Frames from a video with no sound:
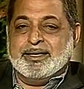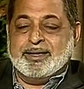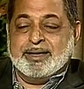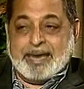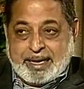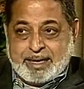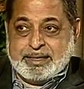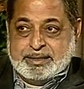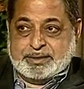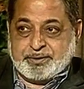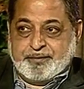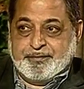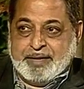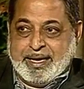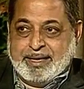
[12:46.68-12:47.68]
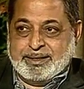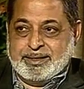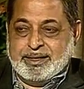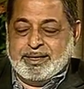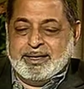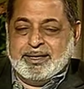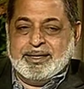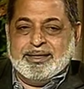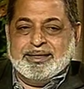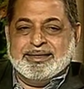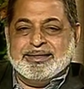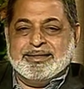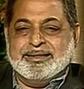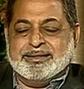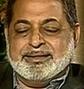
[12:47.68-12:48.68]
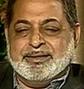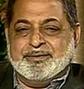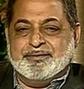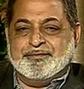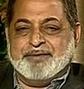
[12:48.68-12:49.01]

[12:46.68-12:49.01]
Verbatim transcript: regardless of that, the